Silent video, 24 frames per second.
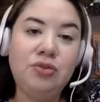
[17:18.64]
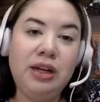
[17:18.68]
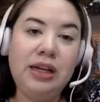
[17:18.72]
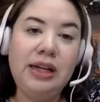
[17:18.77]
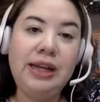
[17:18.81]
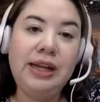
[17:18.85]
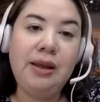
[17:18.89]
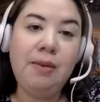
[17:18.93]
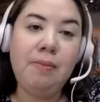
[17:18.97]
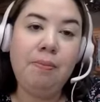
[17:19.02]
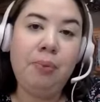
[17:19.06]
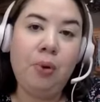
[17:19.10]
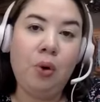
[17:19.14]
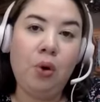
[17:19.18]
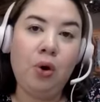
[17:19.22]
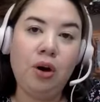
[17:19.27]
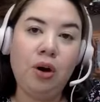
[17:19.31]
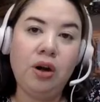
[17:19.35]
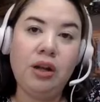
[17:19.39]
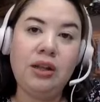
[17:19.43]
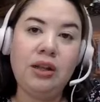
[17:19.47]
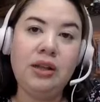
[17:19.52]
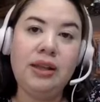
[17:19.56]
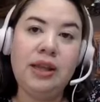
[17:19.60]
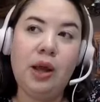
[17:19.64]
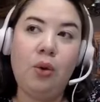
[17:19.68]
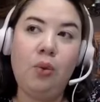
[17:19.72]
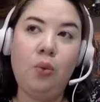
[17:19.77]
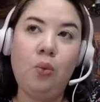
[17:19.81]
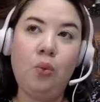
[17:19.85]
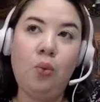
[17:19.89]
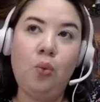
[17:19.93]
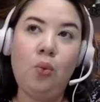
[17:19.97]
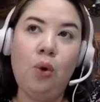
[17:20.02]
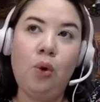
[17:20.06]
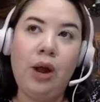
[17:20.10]
it's really important that
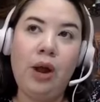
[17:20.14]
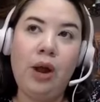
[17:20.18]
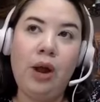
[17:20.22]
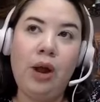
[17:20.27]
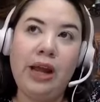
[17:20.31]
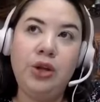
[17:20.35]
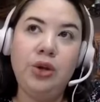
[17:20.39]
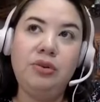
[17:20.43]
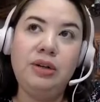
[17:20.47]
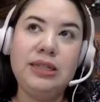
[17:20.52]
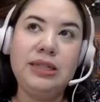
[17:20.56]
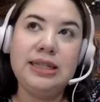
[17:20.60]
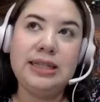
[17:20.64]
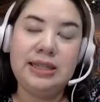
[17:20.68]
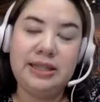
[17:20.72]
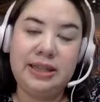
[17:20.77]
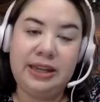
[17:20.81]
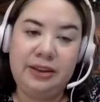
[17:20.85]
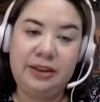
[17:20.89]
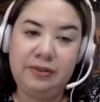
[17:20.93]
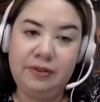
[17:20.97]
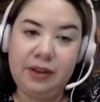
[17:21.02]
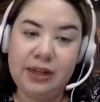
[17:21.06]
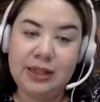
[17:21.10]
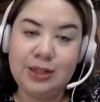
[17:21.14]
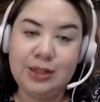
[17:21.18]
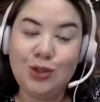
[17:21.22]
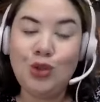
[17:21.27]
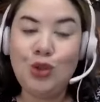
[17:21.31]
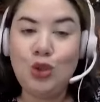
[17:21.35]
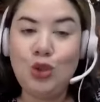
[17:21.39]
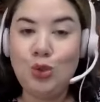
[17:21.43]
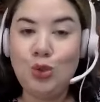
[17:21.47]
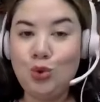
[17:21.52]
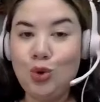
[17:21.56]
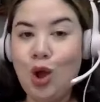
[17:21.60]
when you receive it,
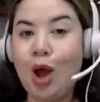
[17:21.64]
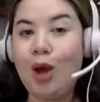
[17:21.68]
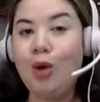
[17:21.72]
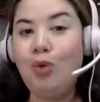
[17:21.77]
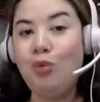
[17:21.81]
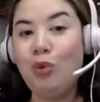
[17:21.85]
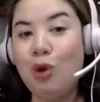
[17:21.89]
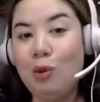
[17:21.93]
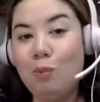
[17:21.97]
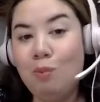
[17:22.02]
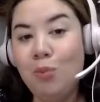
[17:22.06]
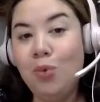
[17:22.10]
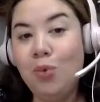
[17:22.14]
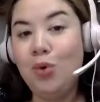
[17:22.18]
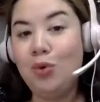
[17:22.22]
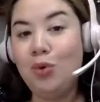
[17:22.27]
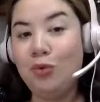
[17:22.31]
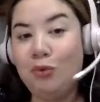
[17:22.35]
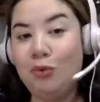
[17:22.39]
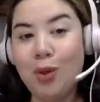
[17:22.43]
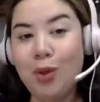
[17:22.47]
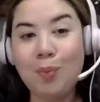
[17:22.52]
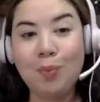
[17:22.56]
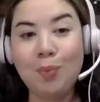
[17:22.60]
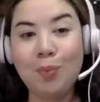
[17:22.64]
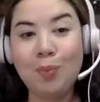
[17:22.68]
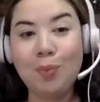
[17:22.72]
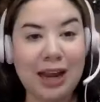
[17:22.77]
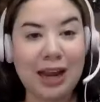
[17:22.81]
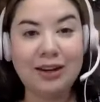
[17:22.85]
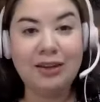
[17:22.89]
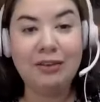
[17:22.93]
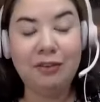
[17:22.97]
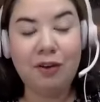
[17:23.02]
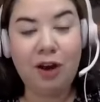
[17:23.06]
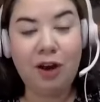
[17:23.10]
do not remove the
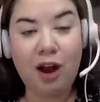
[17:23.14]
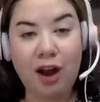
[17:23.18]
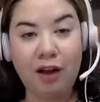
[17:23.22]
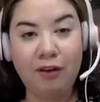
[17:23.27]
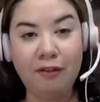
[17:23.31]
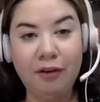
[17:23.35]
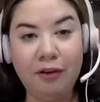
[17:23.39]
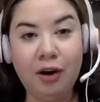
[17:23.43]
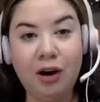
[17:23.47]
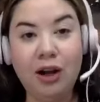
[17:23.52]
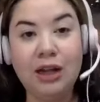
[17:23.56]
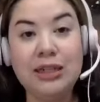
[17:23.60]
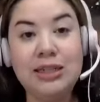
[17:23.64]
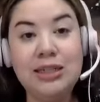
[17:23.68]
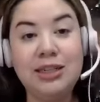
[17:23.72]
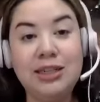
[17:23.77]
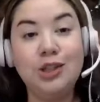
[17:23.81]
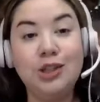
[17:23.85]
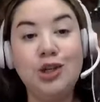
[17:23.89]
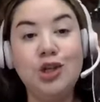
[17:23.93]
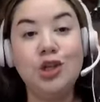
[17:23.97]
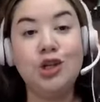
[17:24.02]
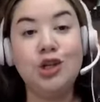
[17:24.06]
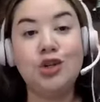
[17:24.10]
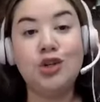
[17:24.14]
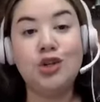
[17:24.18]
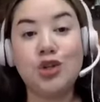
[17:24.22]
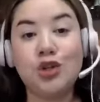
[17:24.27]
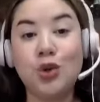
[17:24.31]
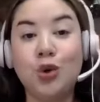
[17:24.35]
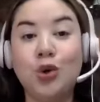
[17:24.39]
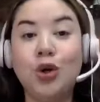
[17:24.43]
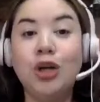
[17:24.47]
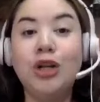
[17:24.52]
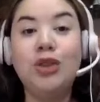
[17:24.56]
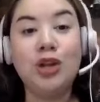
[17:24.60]
protective cover until you're
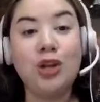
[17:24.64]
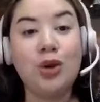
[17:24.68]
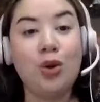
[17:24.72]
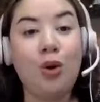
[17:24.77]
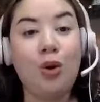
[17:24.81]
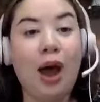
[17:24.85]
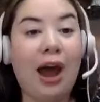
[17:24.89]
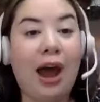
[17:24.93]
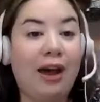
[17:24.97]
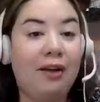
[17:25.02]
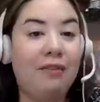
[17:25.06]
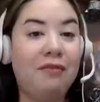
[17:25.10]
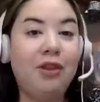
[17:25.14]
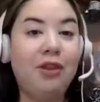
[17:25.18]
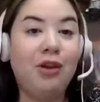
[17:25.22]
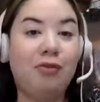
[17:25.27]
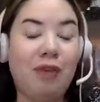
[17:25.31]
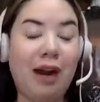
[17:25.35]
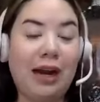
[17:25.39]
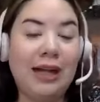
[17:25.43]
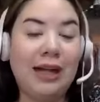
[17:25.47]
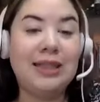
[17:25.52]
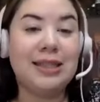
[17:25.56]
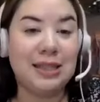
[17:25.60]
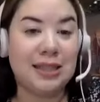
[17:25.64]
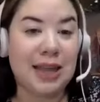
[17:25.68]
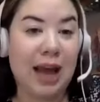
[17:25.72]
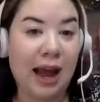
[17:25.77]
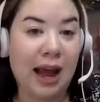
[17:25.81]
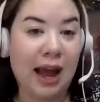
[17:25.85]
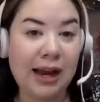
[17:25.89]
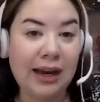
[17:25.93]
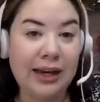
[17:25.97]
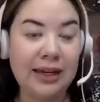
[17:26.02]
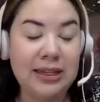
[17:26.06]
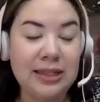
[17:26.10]
sure that you have the right
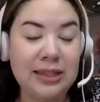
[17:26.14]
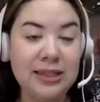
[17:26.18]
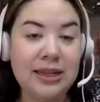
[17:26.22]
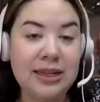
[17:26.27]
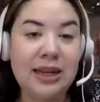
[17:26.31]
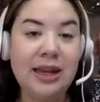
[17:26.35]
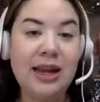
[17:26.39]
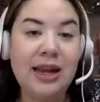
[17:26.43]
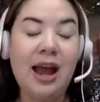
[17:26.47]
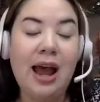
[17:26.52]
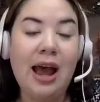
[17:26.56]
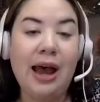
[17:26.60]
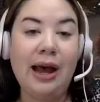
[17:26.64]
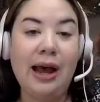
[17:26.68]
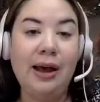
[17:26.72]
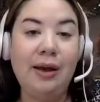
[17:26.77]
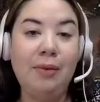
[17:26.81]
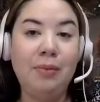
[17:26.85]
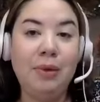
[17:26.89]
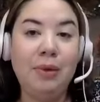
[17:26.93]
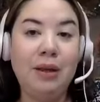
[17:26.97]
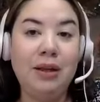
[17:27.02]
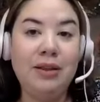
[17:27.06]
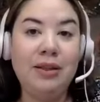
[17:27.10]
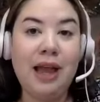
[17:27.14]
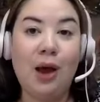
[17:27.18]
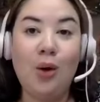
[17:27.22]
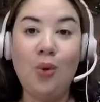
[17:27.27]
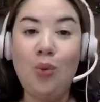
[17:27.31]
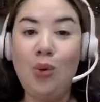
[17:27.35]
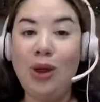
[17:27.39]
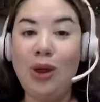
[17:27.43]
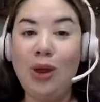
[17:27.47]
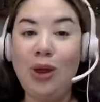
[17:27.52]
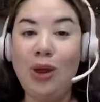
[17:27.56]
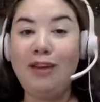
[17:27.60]
size. That
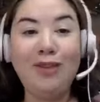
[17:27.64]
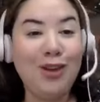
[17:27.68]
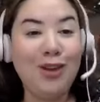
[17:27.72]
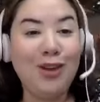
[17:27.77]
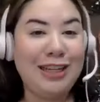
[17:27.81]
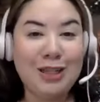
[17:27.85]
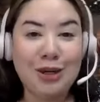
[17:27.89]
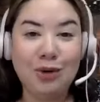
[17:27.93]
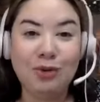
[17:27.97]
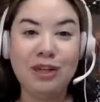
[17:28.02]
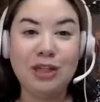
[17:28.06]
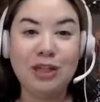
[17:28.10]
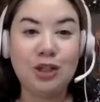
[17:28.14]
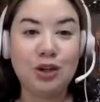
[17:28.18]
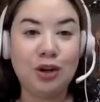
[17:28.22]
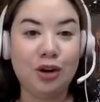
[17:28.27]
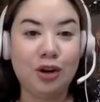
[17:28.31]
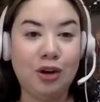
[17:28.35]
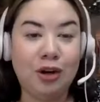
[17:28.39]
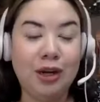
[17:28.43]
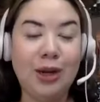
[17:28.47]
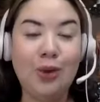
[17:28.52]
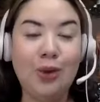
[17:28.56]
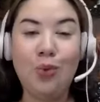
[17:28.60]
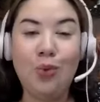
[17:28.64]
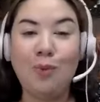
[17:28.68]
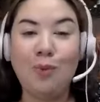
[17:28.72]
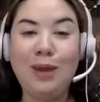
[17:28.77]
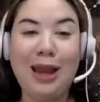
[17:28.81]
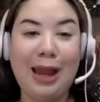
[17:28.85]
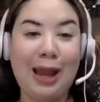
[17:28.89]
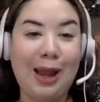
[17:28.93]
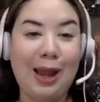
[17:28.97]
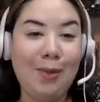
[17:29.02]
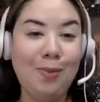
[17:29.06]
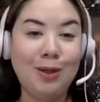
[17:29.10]
way if you need to return it, we'll
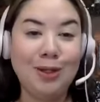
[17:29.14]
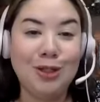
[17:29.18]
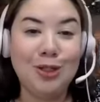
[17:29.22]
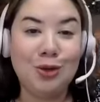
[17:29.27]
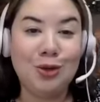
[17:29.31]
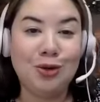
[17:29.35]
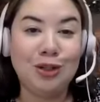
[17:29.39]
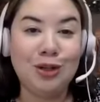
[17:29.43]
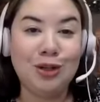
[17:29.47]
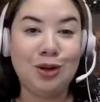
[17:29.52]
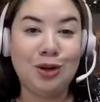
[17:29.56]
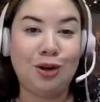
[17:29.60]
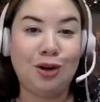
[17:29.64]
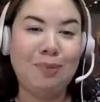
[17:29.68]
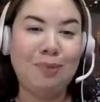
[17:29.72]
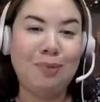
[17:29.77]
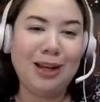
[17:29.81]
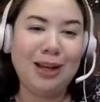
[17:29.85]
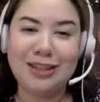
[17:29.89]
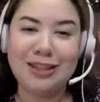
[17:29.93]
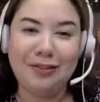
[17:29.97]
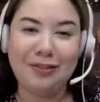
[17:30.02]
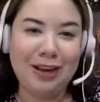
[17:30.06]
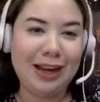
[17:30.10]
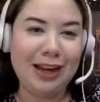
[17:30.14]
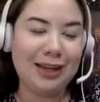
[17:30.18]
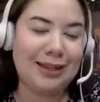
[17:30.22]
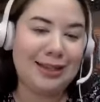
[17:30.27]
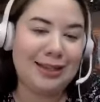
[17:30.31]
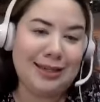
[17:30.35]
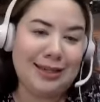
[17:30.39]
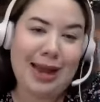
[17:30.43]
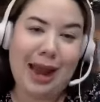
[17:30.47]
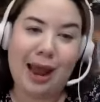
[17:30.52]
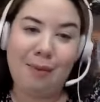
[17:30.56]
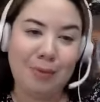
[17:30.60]
be able to return it because if it
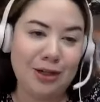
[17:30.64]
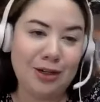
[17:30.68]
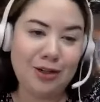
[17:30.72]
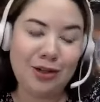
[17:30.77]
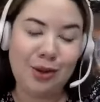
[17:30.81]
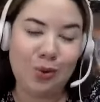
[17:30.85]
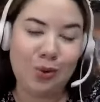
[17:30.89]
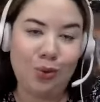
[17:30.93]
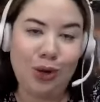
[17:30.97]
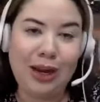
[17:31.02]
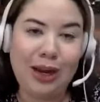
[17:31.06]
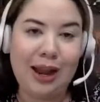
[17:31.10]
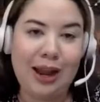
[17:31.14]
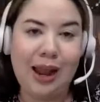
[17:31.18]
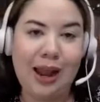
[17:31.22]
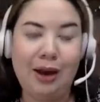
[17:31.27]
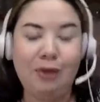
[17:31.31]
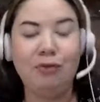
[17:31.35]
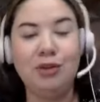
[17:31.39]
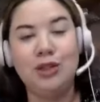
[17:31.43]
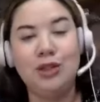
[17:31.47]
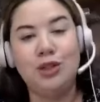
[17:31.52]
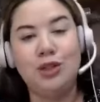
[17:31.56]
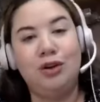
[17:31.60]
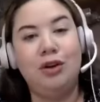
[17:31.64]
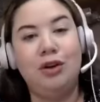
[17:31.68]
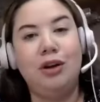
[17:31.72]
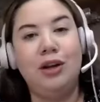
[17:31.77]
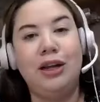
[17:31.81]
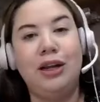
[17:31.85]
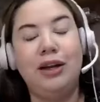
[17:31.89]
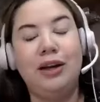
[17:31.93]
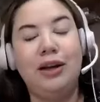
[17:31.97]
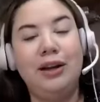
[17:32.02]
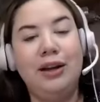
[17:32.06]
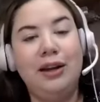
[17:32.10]
gets damaged then we can't return
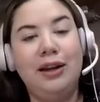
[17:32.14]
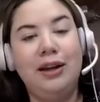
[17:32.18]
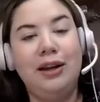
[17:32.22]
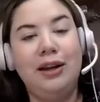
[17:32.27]
it.